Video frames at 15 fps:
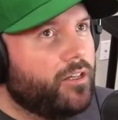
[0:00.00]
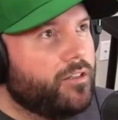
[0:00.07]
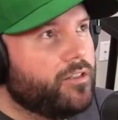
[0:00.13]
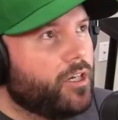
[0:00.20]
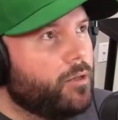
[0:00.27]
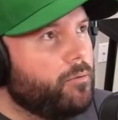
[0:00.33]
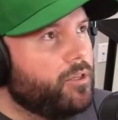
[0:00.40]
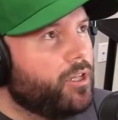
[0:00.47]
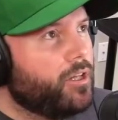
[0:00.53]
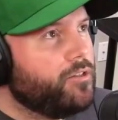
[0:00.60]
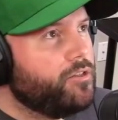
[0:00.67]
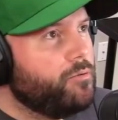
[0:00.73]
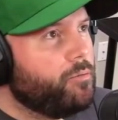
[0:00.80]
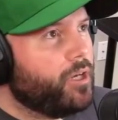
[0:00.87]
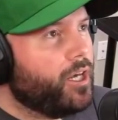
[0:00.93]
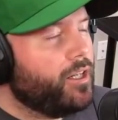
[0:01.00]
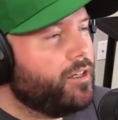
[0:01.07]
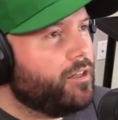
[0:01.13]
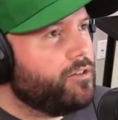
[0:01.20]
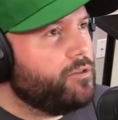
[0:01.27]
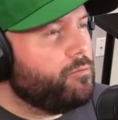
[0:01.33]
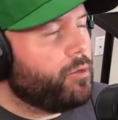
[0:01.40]
and a double. Not too bad,
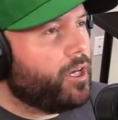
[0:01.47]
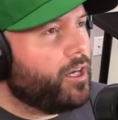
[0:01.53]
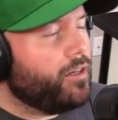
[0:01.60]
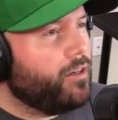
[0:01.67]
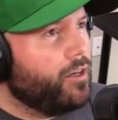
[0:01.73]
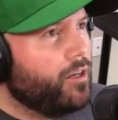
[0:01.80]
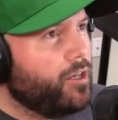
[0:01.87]
not too bad.